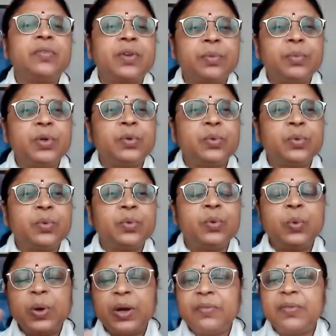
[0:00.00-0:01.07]
from you.
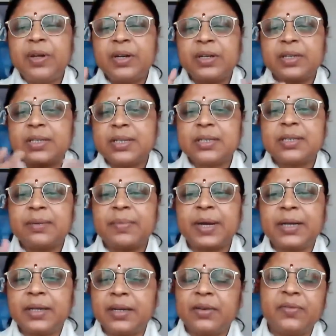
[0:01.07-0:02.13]
Whoever it is, doesn't
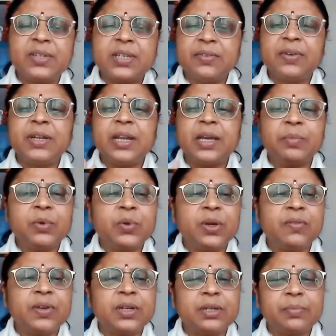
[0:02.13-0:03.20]
matter, whichever name you
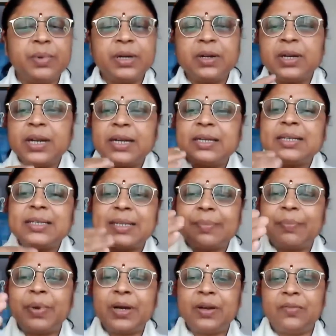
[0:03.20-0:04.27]
give it. But it is
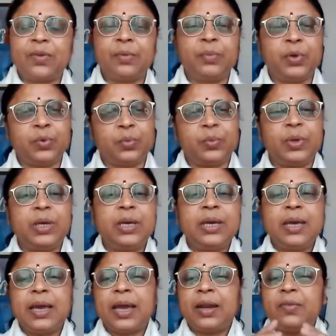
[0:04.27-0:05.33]
separate from you.
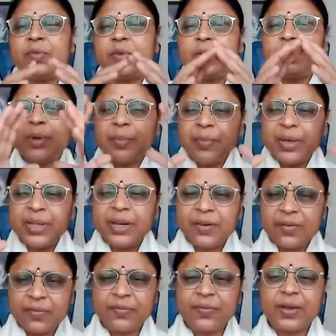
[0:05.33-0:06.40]
And if you remember that
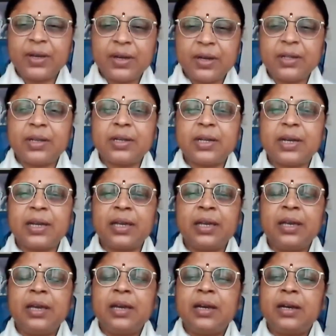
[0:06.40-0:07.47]
figure that I
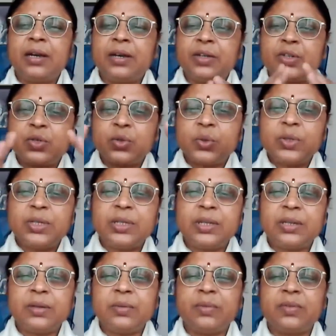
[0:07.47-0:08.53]
uh, showed in
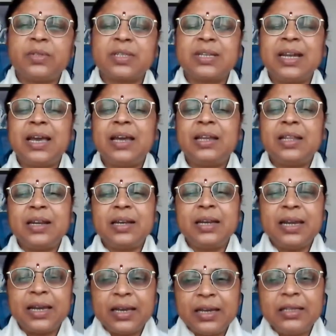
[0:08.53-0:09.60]
the slide, that,
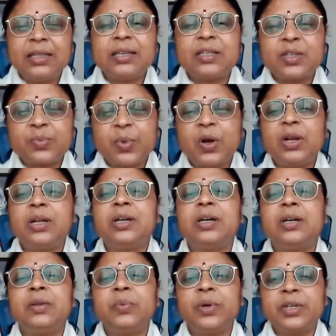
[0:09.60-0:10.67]
that small
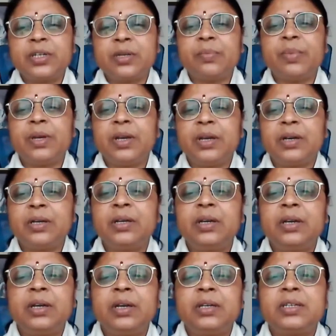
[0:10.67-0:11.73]
girl worshipping a
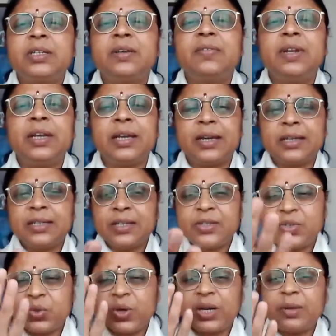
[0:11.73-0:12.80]
Shivalinga, just to
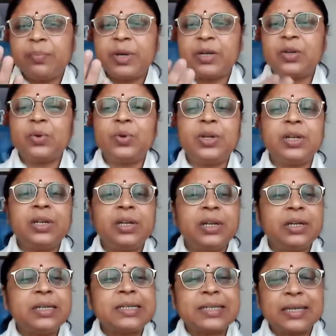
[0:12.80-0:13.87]
get a pictorial
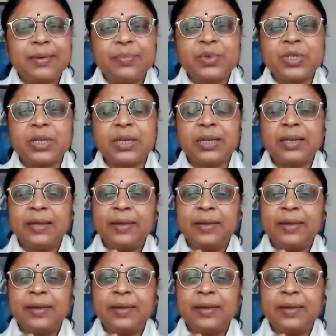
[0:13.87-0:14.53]
description,